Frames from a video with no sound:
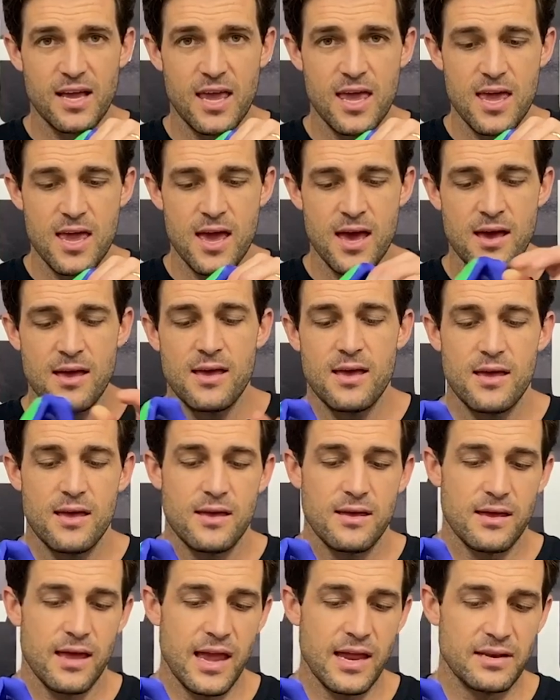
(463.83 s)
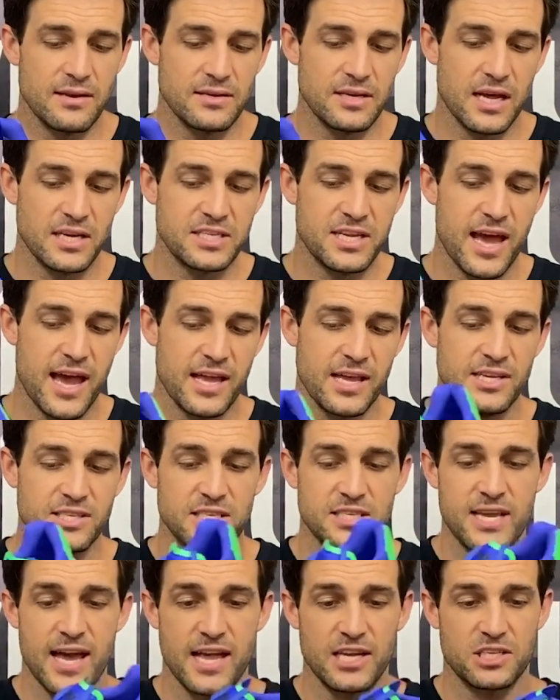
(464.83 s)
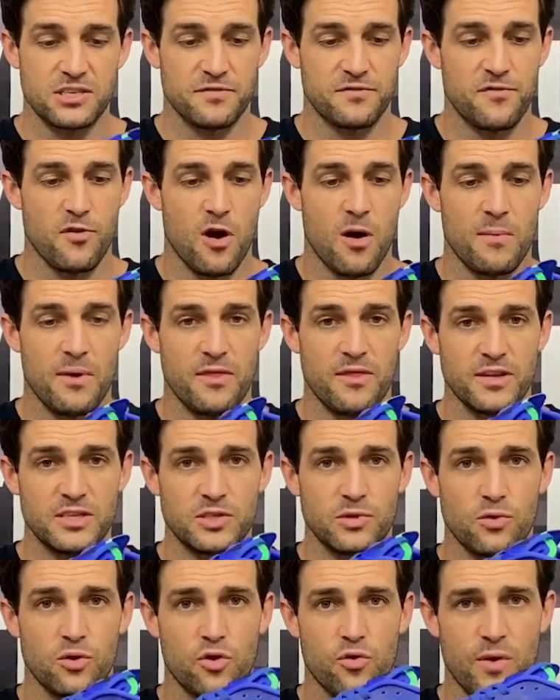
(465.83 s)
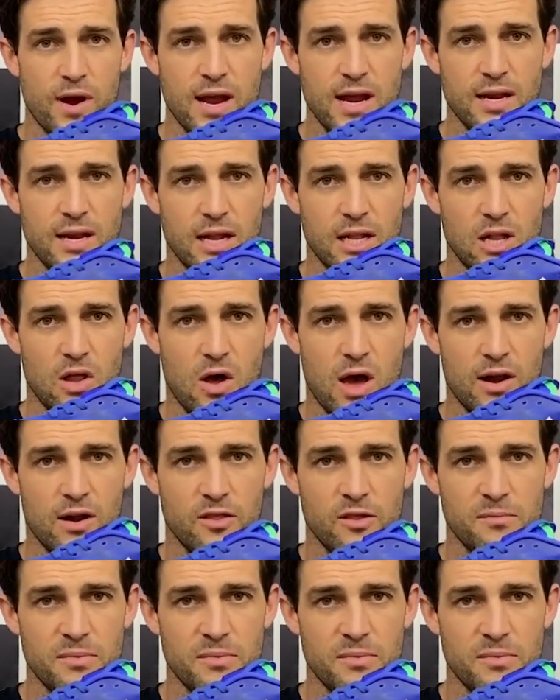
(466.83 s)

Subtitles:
here, it is attached from this little green line on the